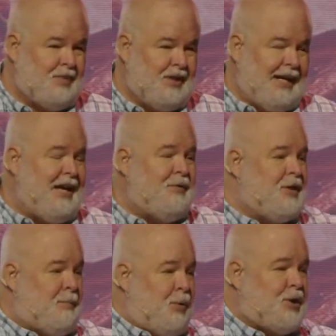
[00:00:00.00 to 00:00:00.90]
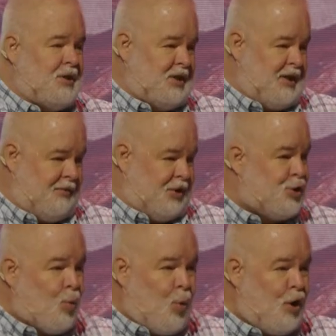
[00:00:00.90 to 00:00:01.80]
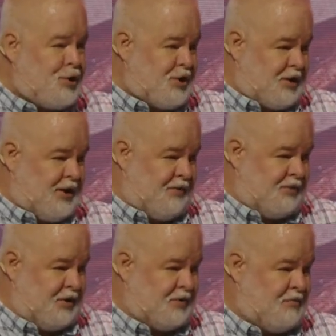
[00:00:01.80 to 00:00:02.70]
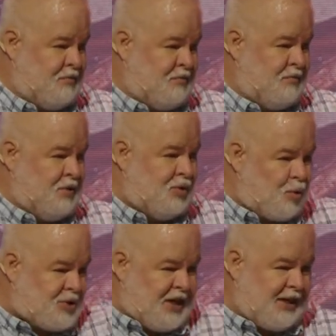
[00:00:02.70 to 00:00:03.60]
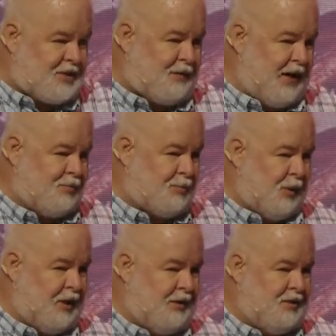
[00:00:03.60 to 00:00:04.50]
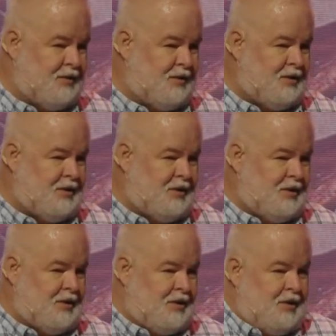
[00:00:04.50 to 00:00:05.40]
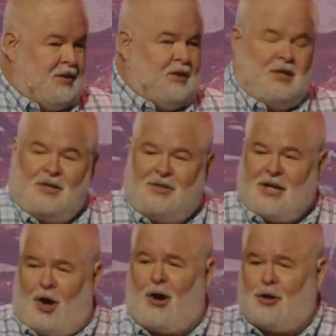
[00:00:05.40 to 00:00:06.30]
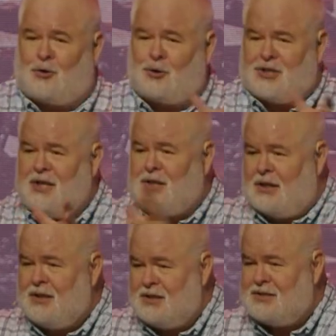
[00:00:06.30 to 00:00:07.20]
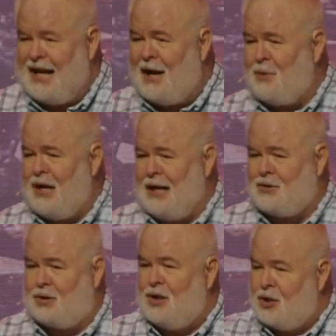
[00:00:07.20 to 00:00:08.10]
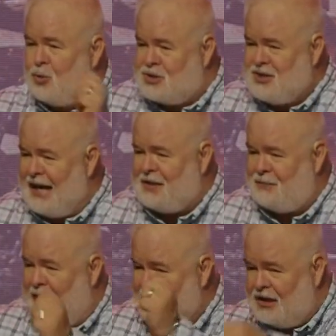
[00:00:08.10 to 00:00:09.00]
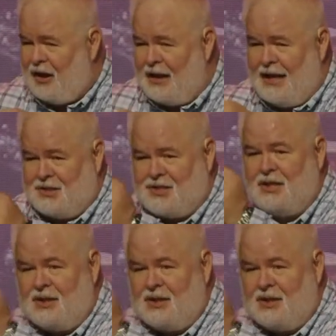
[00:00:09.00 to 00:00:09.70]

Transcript: Even the book of the covenant, the words of the covenant, were sanctified with blood. The articles in the tabernacle were sanctified and cleansed